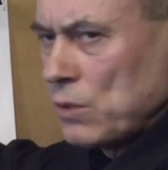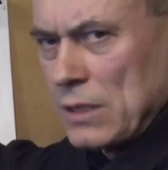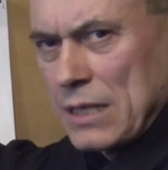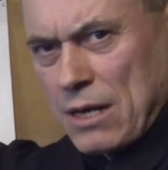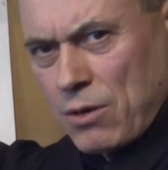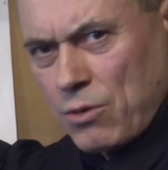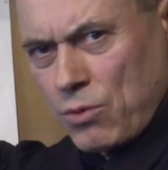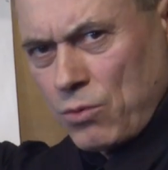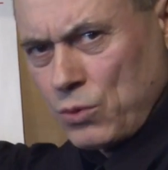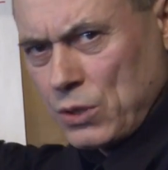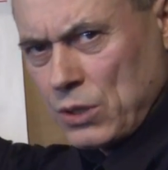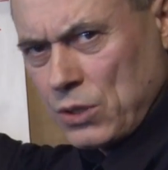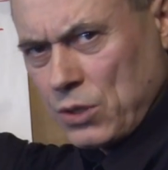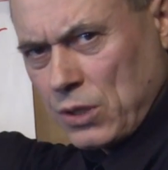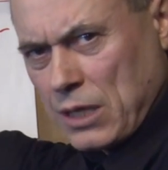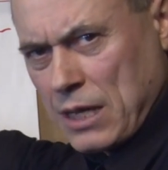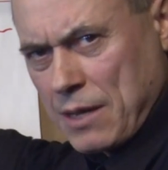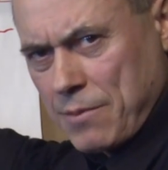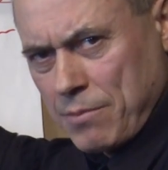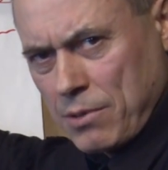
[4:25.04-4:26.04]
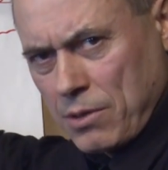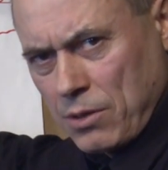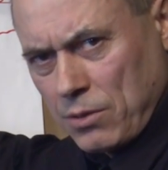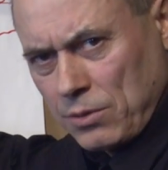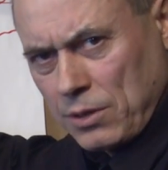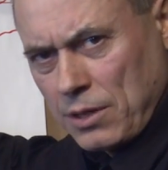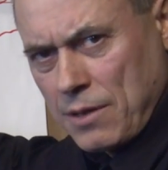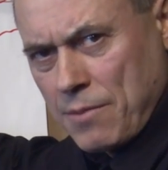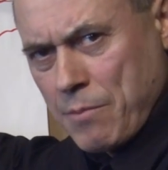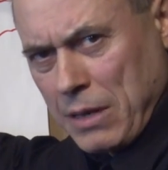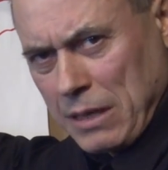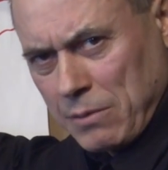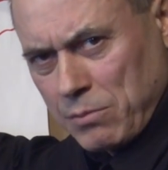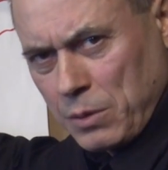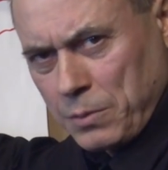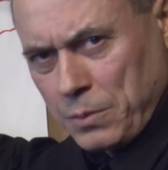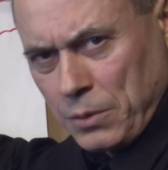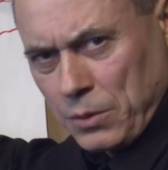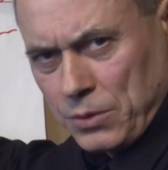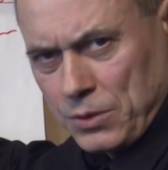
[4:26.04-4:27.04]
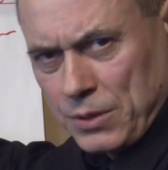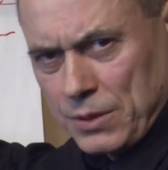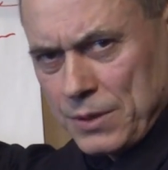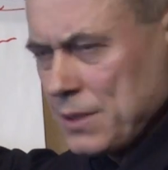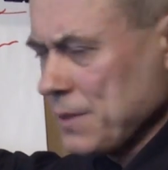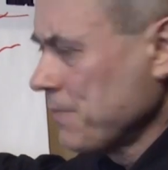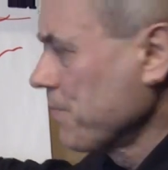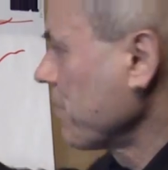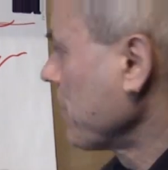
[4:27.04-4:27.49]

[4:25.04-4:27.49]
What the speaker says: now we're talking about men proportions.